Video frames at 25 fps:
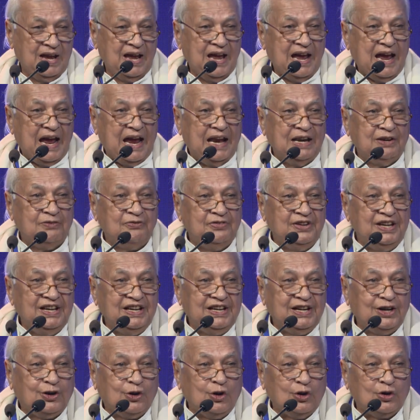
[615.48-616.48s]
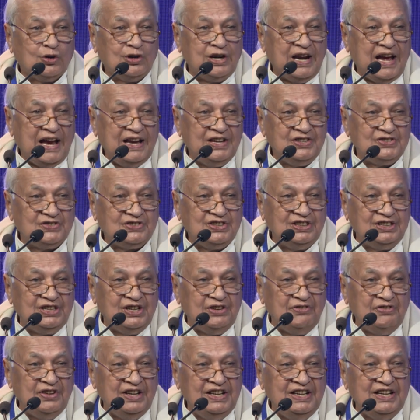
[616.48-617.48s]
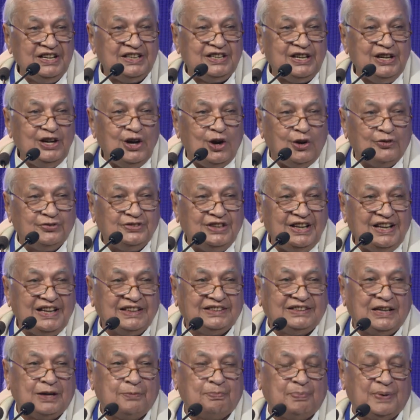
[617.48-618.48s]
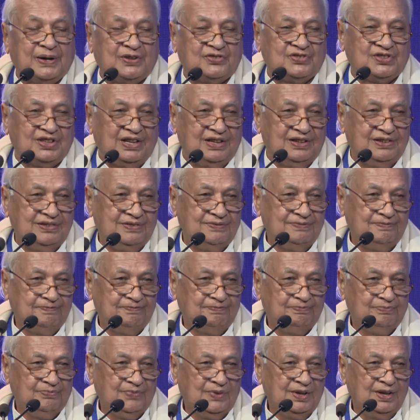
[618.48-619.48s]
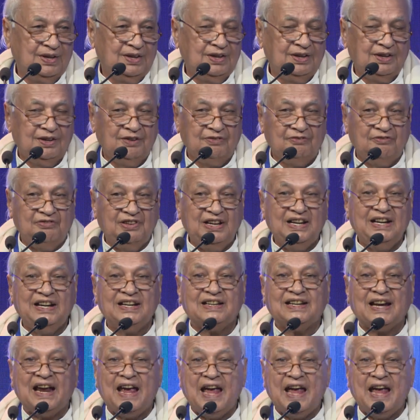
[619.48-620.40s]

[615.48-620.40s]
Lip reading: and we recognize the divinity of the other person, will it